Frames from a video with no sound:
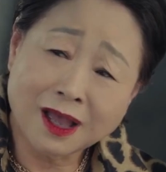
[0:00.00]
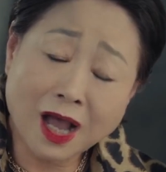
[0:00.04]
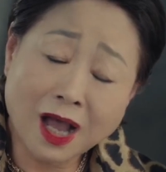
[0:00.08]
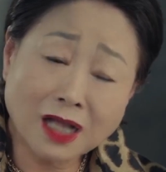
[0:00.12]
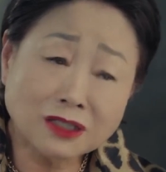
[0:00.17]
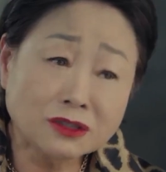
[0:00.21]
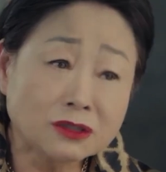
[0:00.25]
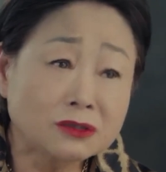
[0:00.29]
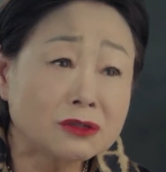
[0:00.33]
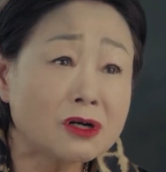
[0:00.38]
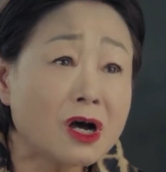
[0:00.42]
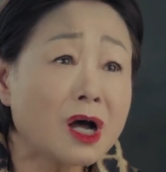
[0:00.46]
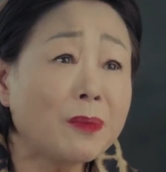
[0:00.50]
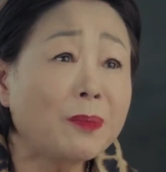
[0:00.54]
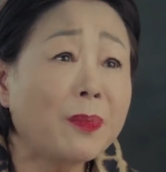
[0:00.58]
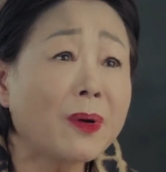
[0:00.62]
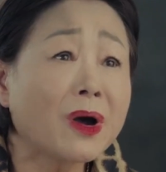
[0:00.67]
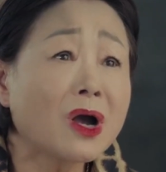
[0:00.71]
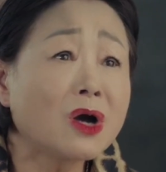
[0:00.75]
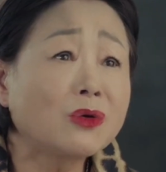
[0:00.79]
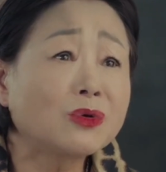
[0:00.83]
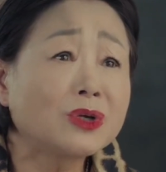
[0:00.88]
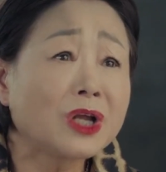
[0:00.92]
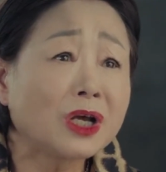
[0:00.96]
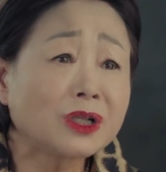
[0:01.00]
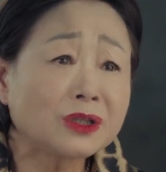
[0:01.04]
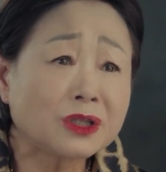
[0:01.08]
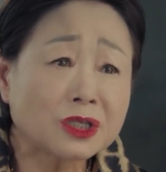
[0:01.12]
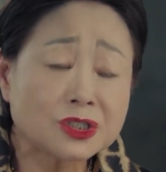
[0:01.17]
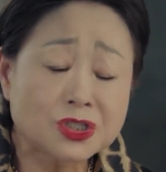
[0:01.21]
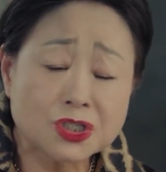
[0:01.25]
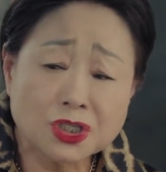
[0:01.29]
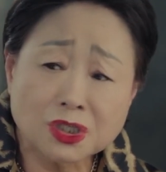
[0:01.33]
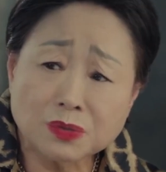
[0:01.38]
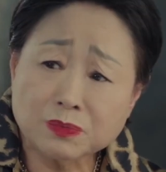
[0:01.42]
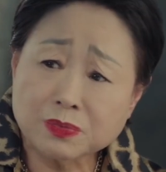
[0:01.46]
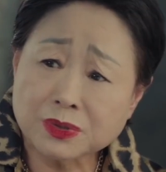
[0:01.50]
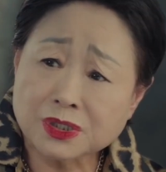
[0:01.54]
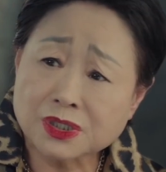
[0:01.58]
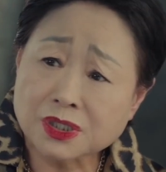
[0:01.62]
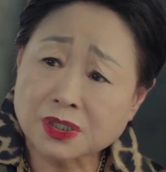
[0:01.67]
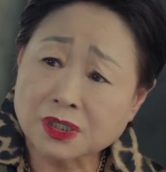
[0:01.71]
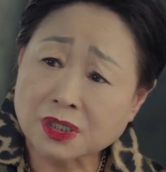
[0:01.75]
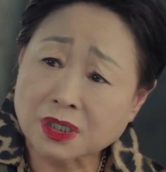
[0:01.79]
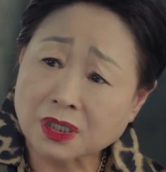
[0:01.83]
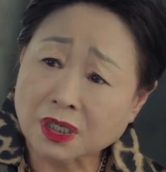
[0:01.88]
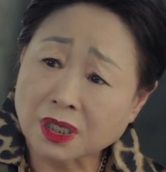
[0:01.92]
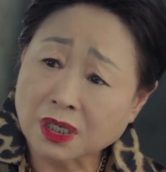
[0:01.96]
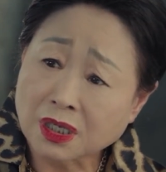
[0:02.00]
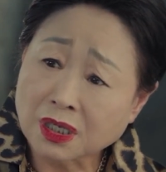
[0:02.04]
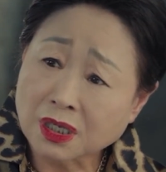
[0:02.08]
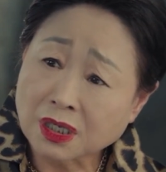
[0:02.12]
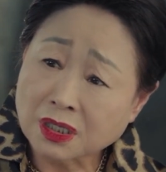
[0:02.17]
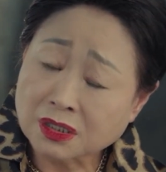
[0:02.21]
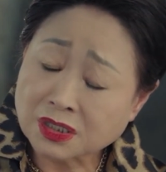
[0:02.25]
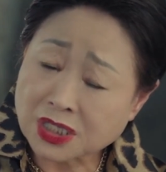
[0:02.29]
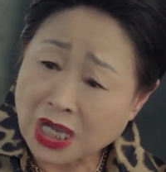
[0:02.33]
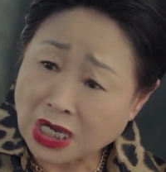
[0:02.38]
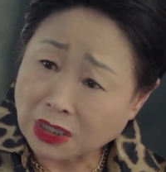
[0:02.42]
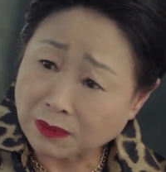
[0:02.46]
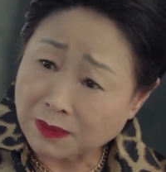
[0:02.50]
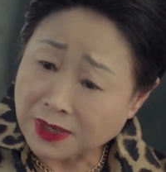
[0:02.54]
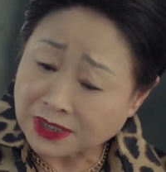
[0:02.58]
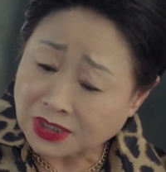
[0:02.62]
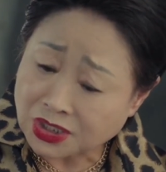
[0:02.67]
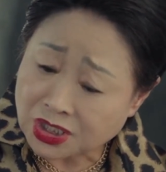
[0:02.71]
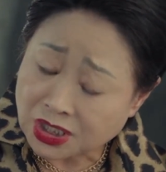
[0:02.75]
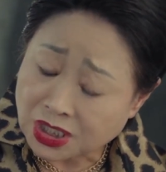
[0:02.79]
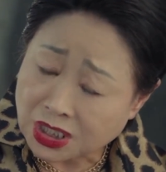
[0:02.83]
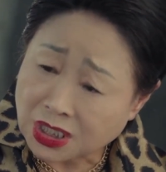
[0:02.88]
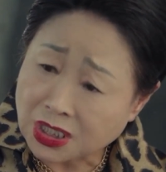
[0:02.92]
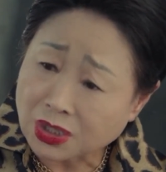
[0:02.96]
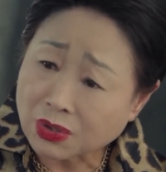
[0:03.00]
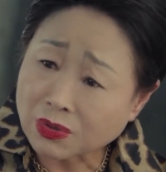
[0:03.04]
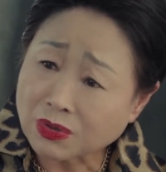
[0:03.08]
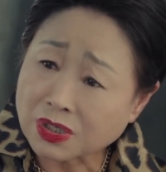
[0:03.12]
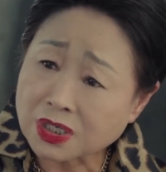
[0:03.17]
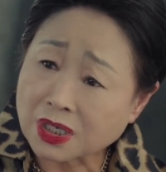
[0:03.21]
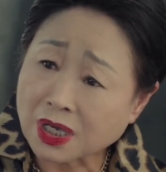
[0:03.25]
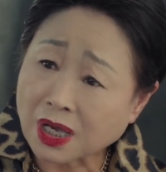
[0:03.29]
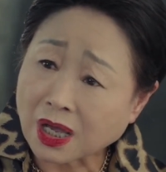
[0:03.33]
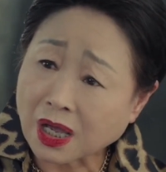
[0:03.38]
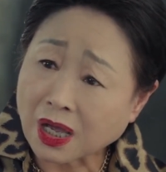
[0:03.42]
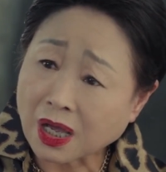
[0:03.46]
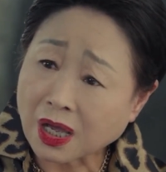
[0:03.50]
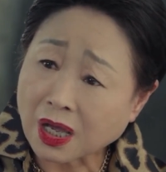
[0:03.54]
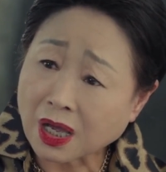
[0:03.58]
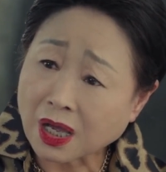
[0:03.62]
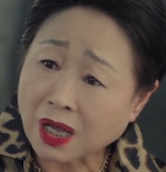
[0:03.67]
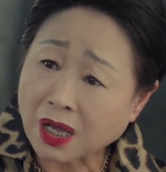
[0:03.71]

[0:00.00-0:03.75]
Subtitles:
his way and insisting he continue to pay off his father's debts.